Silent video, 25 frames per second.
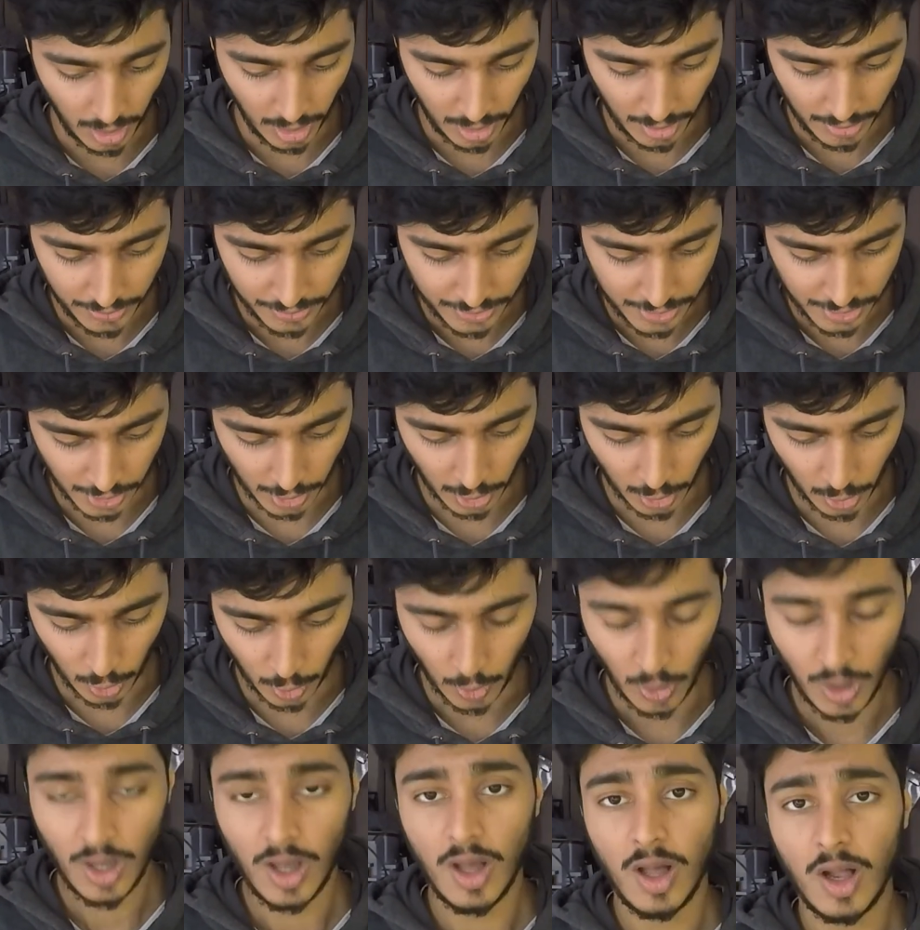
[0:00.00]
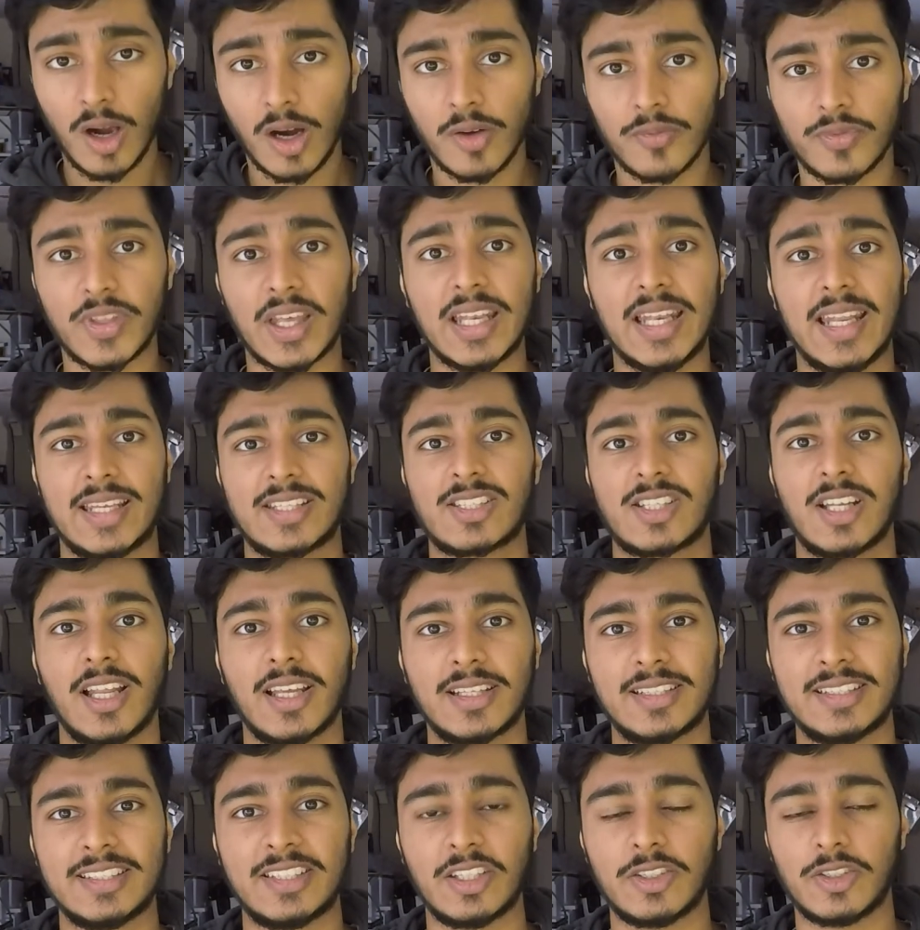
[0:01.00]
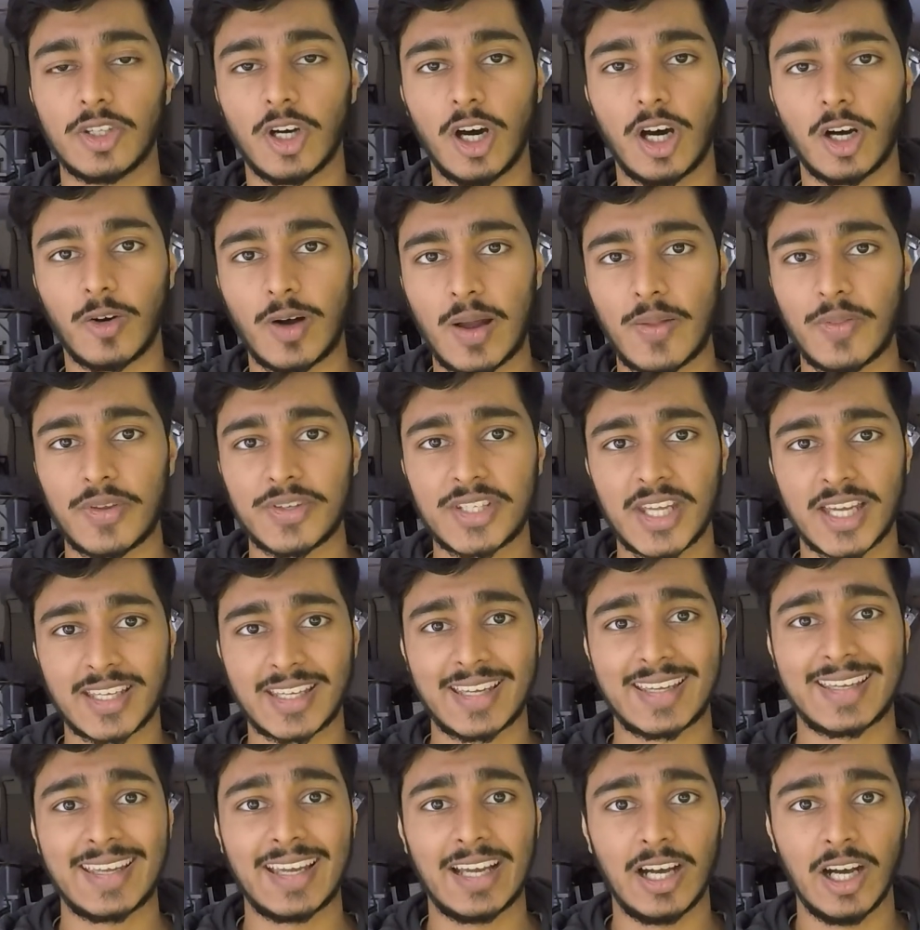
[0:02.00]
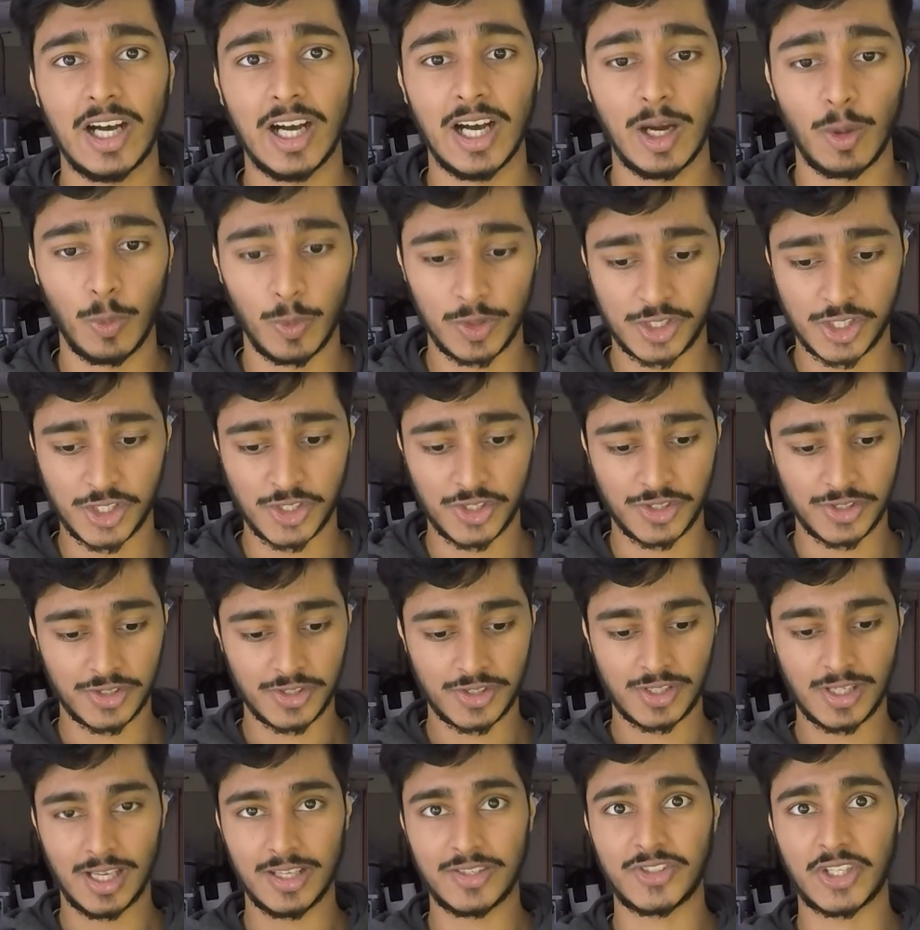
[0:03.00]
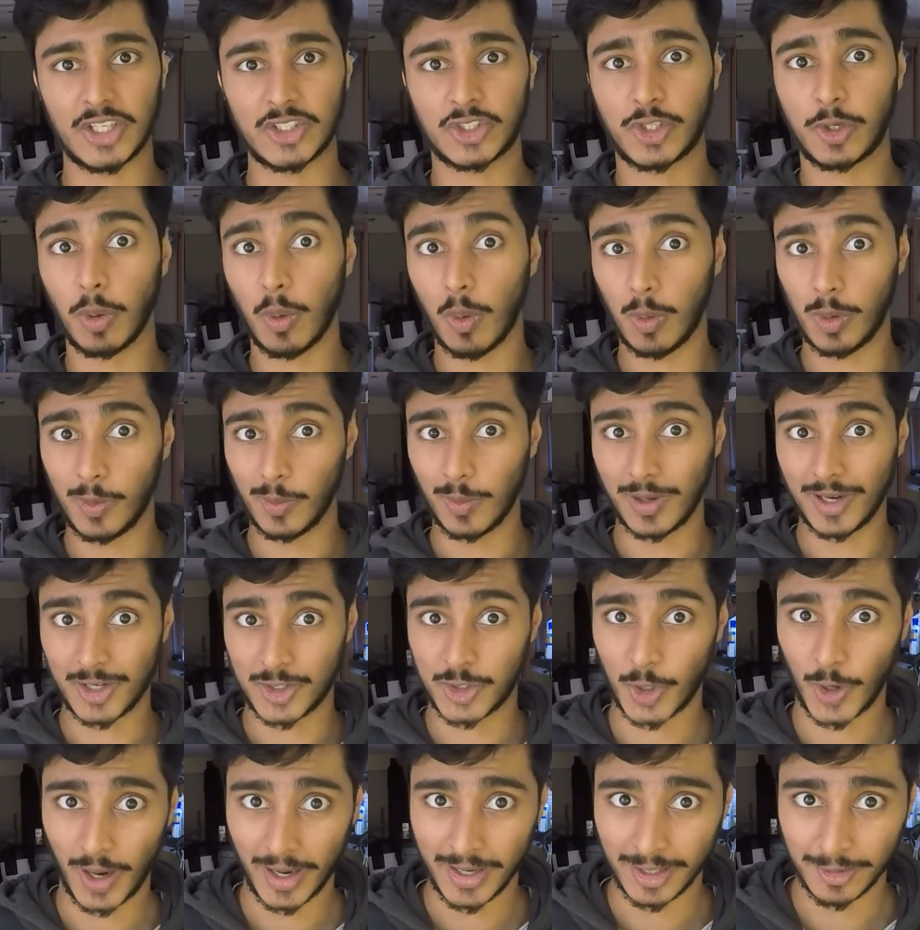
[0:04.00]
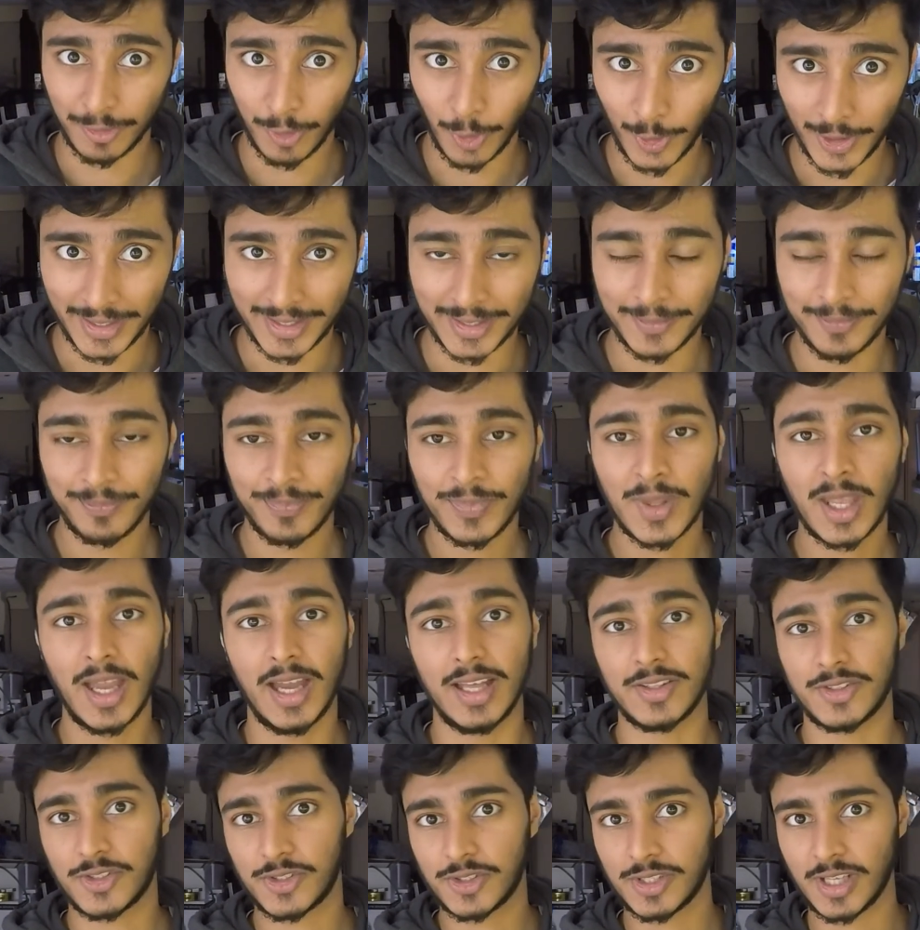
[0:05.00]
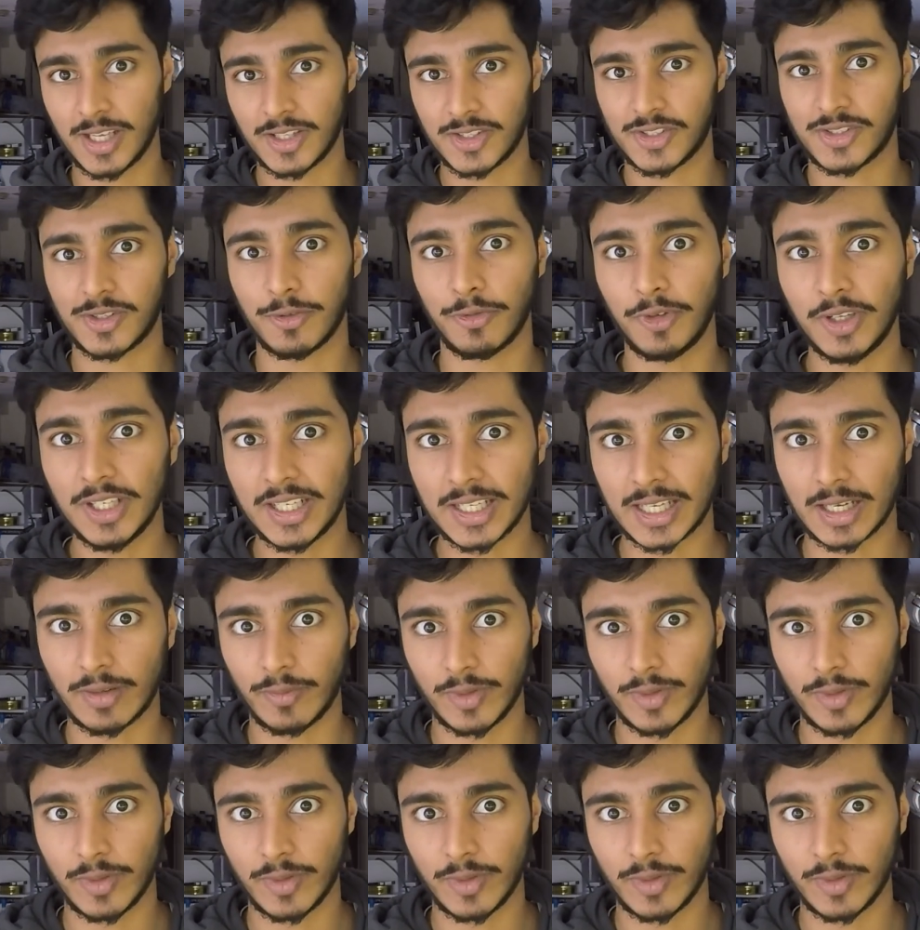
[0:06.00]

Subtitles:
so they're less likely to dart around the tank and get hurt, which is essentially what we want to try and avoid, hence the feeding every